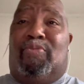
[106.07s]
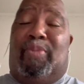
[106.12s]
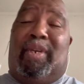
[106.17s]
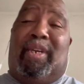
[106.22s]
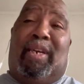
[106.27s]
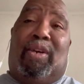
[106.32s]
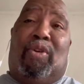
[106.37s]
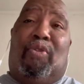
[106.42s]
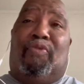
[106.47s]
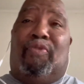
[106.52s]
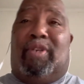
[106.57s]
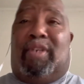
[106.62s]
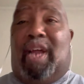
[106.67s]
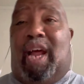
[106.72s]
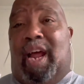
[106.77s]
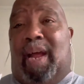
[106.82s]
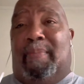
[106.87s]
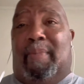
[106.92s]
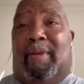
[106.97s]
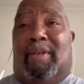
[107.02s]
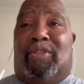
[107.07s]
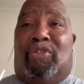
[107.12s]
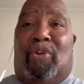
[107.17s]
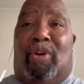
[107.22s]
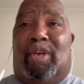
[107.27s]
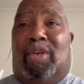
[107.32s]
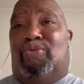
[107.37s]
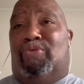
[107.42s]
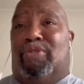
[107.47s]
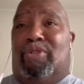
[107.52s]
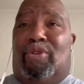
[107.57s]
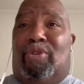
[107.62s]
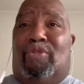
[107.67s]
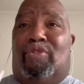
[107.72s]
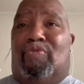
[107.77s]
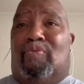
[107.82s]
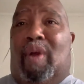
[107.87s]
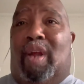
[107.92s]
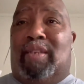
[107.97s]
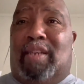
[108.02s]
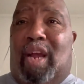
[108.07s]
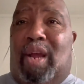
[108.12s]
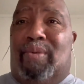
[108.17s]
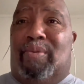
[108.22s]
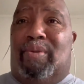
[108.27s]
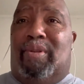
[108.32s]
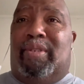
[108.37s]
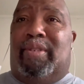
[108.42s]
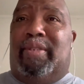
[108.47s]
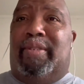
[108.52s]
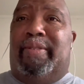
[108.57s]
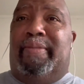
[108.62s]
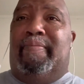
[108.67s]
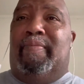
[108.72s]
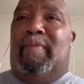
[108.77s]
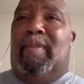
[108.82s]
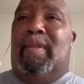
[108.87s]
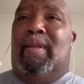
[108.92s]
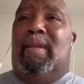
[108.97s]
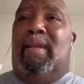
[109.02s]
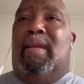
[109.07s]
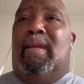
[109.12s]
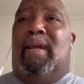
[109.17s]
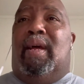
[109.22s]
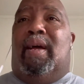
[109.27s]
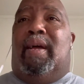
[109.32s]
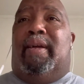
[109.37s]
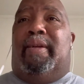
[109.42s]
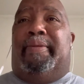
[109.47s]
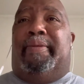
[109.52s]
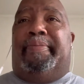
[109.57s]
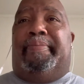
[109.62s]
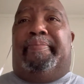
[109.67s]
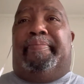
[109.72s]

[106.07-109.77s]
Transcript: but then over time I started losing those watch hours. Um,